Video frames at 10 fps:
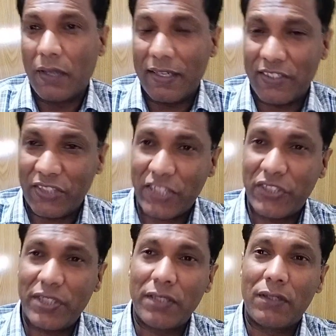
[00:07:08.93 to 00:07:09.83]

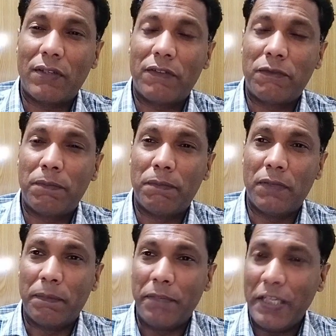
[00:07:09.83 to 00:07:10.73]
Construction of
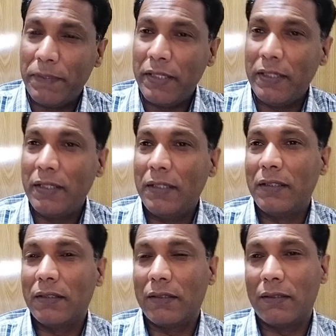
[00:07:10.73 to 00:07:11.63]
uh, P P
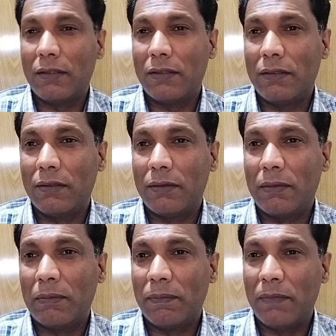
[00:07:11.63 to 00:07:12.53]
uh,
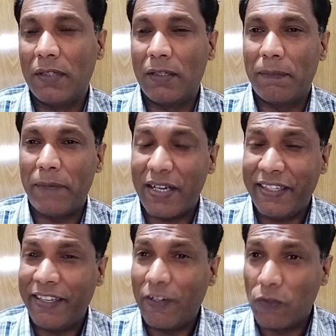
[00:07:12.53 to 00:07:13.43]
uh,
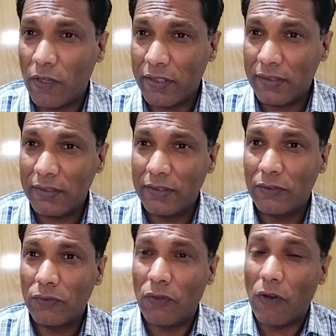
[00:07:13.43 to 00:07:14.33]
party
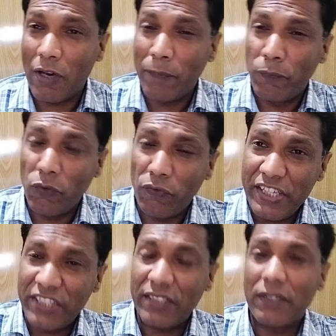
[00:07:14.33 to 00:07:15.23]
headquarters or
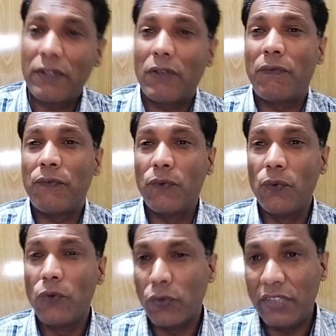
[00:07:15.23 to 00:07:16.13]
provision of
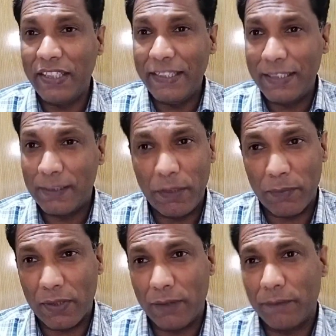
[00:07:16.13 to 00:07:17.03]
food to these
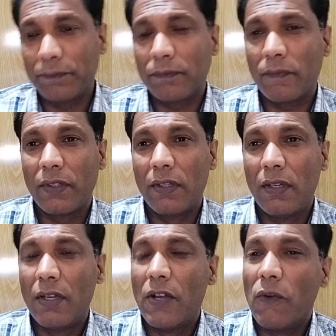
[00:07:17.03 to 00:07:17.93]
people?
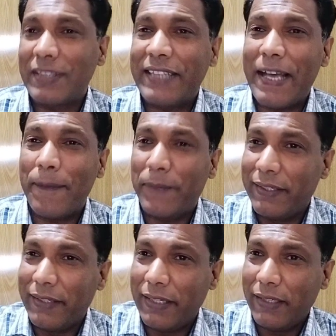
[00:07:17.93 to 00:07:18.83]
What's
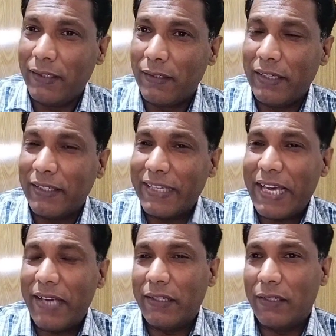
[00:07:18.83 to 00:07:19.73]
happening in, in
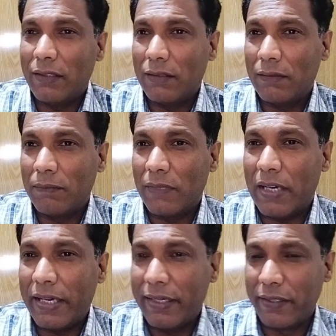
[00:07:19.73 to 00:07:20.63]
Kenya?
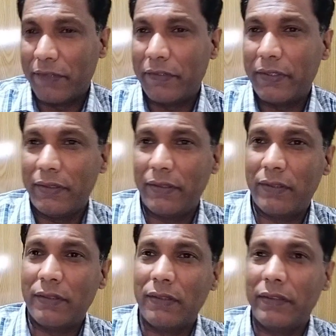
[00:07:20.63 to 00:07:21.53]
I covered
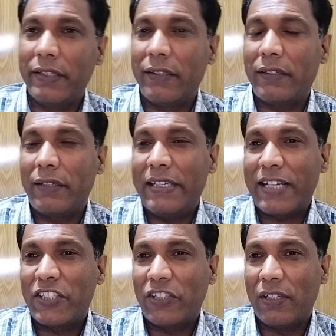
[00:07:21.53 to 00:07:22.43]
uh, their
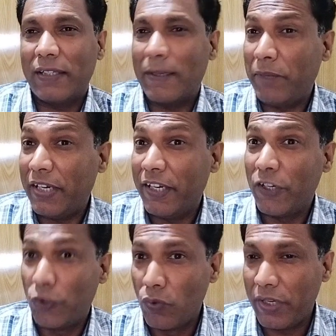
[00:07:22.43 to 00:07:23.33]
election
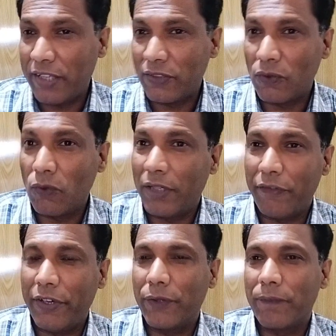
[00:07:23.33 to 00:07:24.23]
campaign two days ago in a
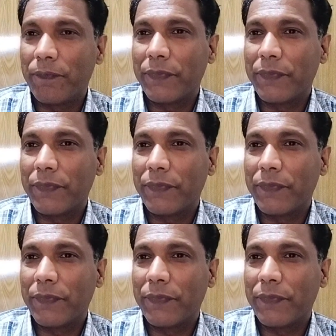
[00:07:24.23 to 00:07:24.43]
video.